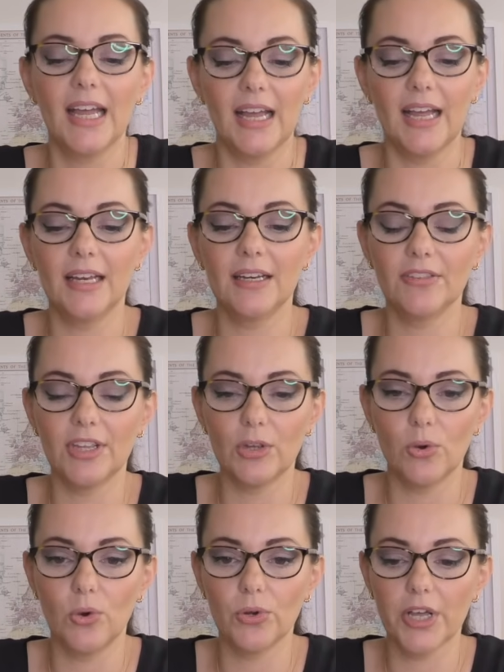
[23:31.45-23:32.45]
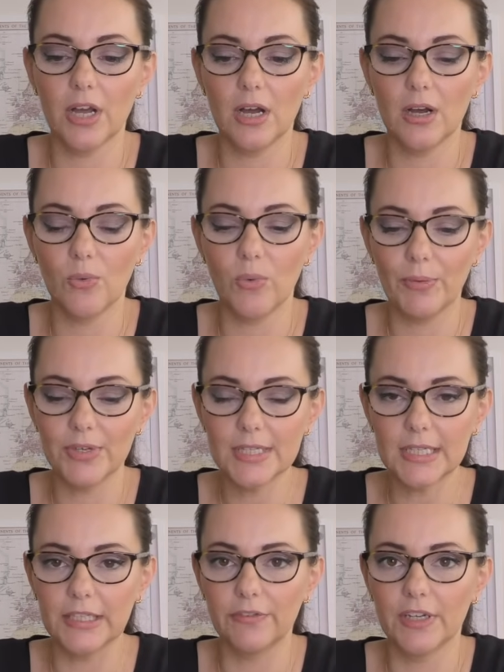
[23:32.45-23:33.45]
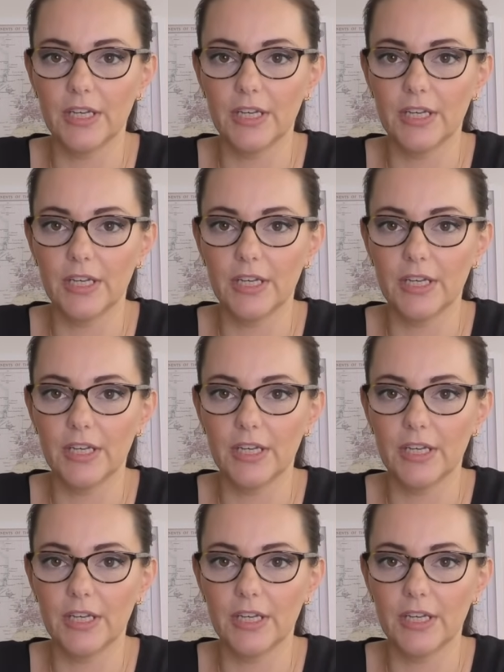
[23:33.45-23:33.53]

and the order, when it was delivered,